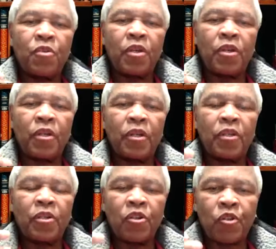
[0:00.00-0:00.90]
be
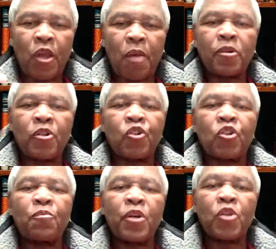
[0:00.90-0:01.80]

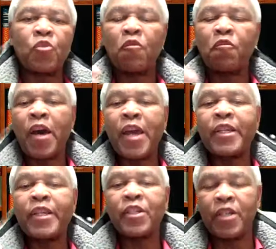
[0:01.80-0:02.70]
discipleship as we
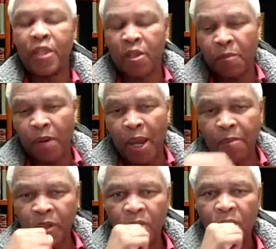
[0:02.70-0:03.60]
find it in the
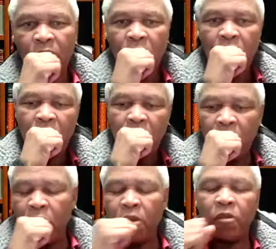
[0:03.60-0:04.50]
Bible,
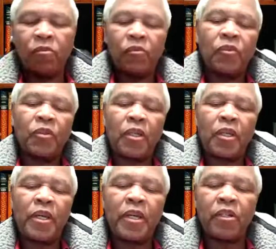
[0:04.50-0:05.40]

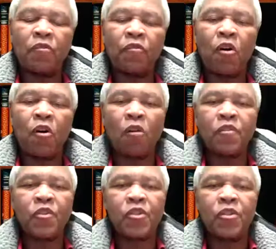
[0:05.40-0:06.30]
it
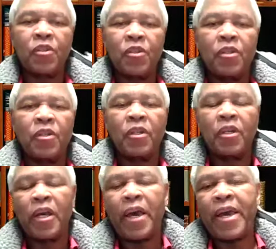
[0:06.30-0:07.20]
involves
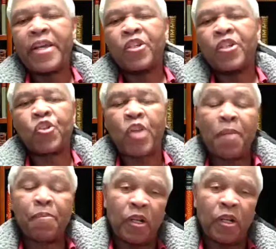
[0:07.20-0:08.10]
a
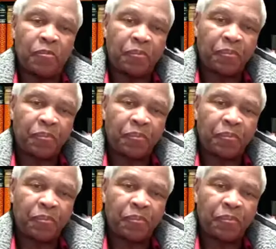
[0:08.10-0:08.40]
disciple.